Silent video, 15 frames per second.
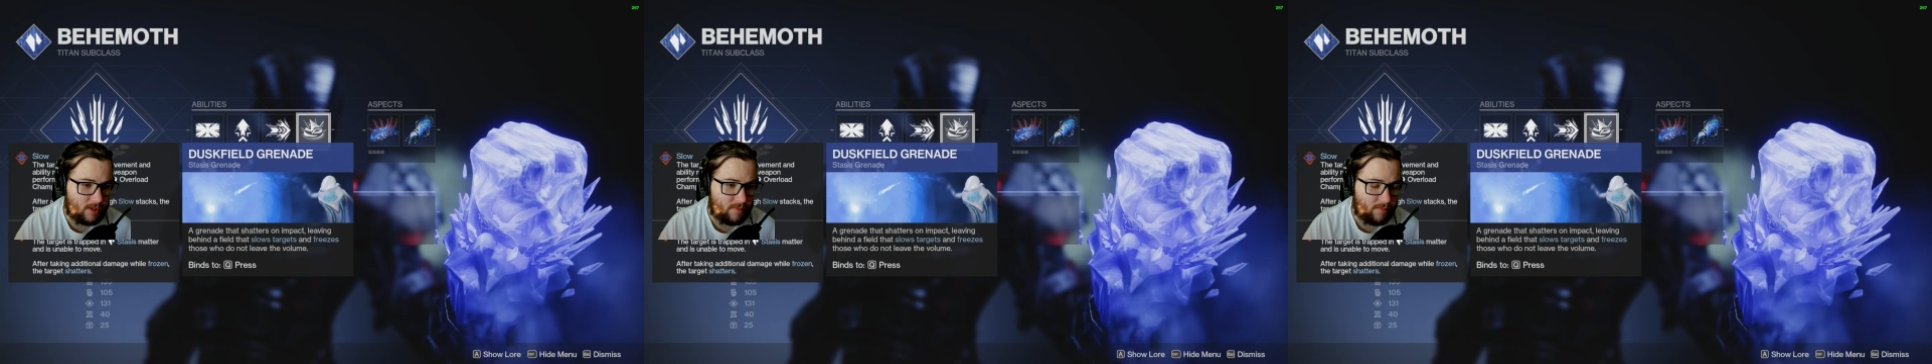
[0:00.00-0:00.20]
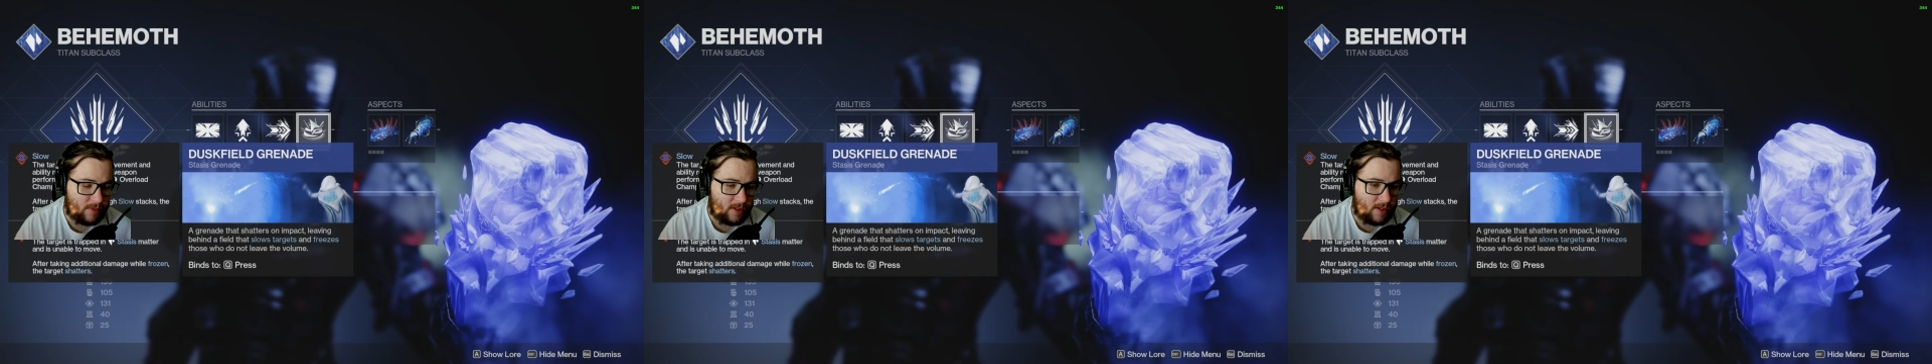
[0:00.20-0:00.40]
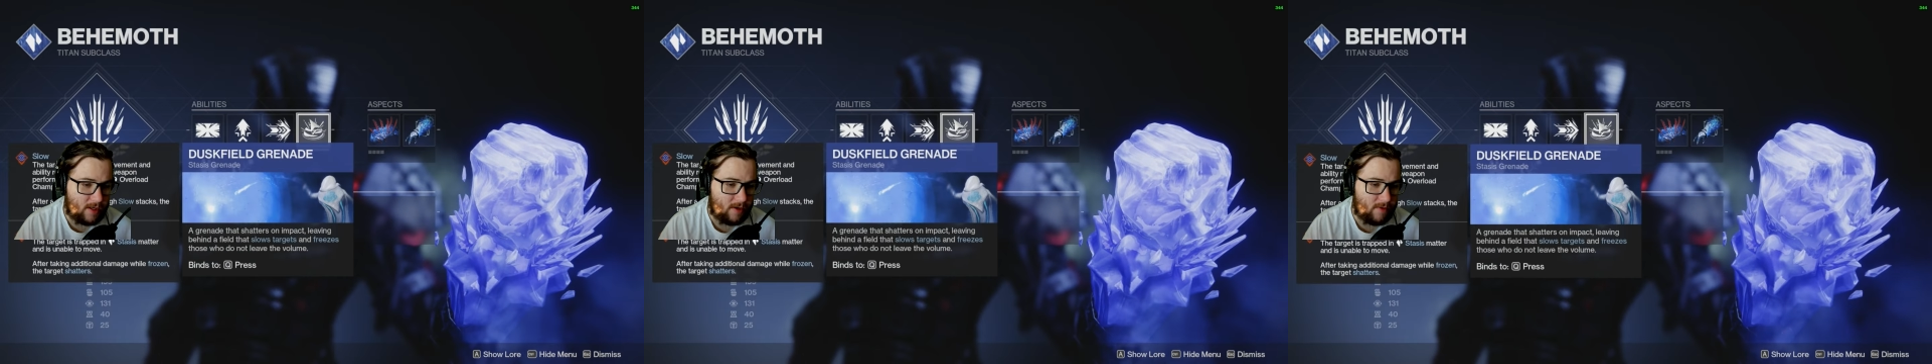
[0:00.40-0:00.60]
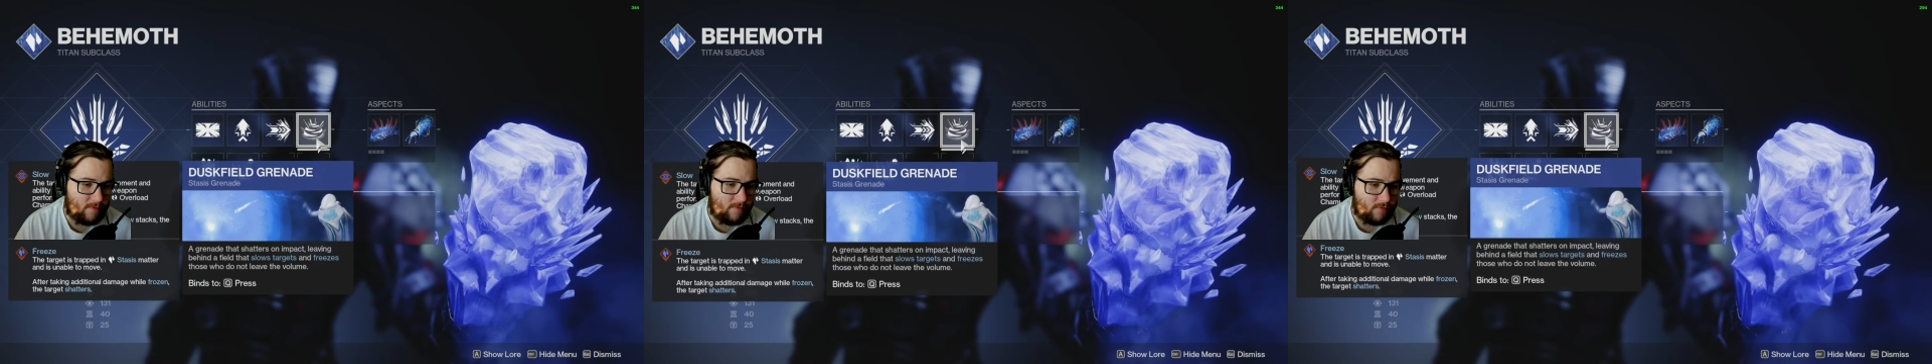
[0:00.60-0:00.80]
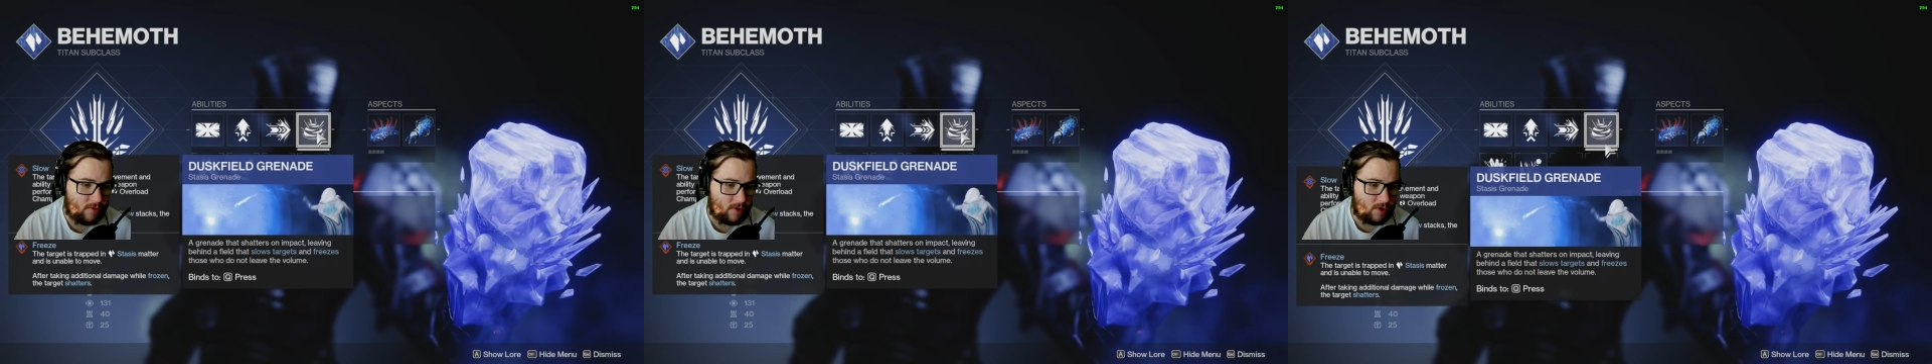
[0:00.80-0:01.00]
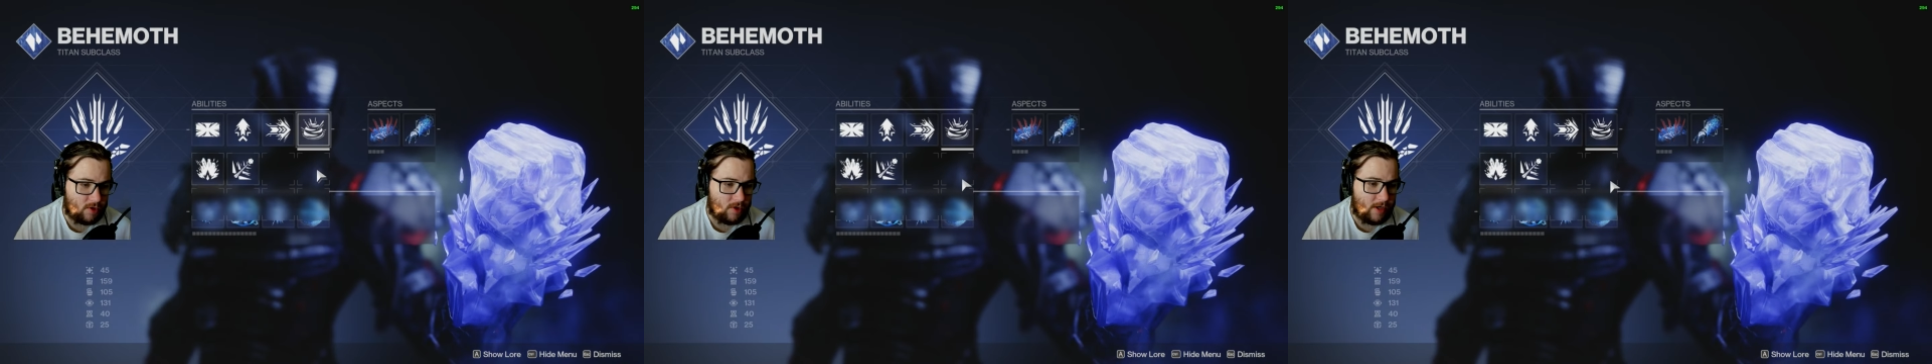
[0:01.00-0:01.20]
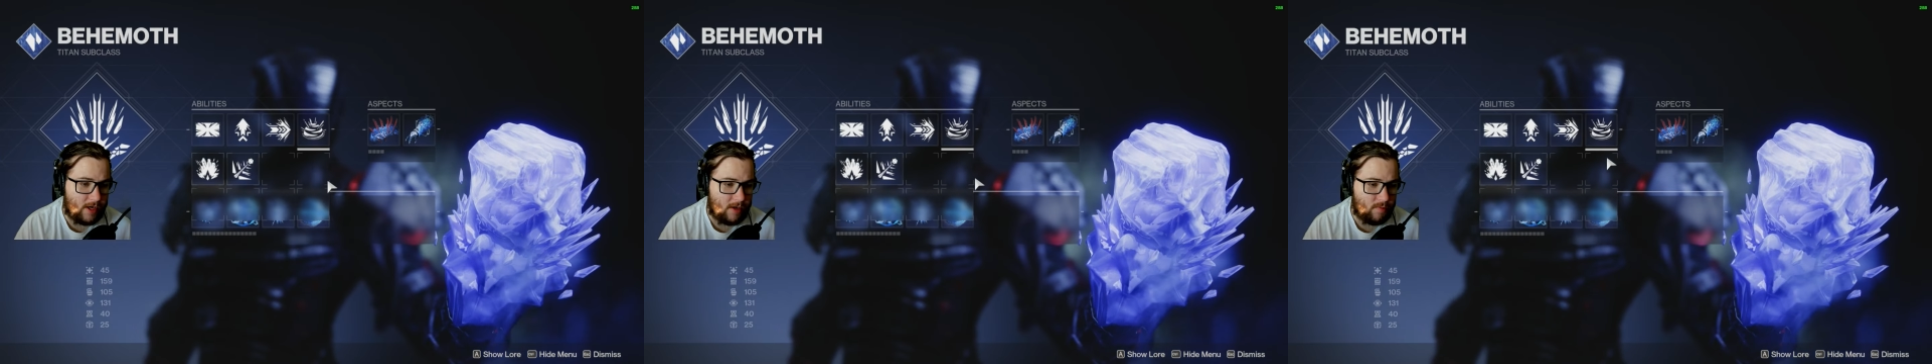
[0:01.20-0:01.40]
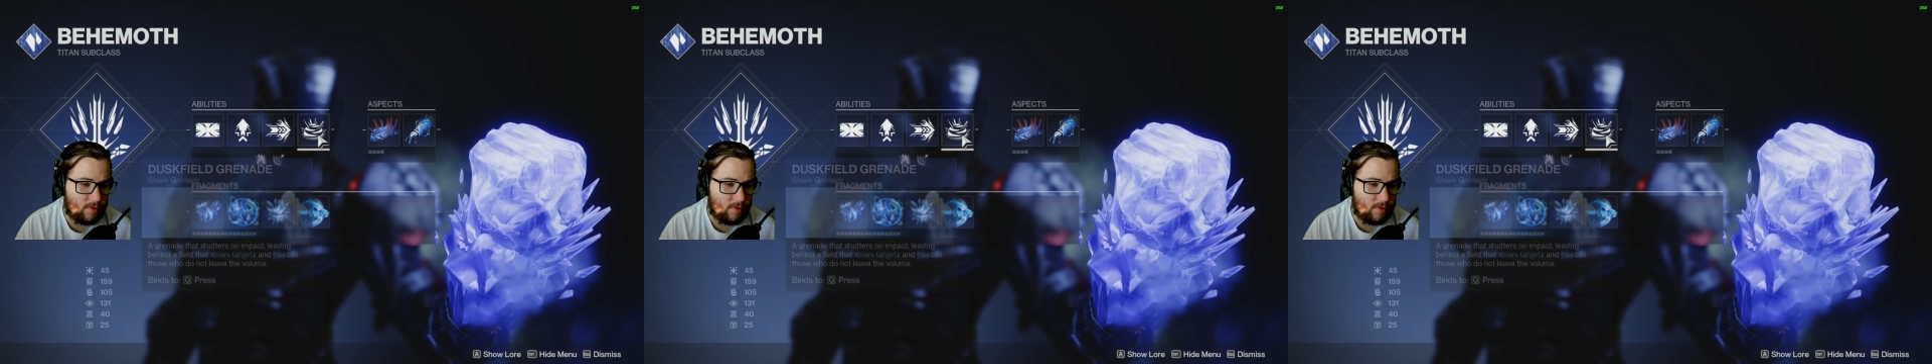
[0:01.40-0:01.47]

but then for the grenade,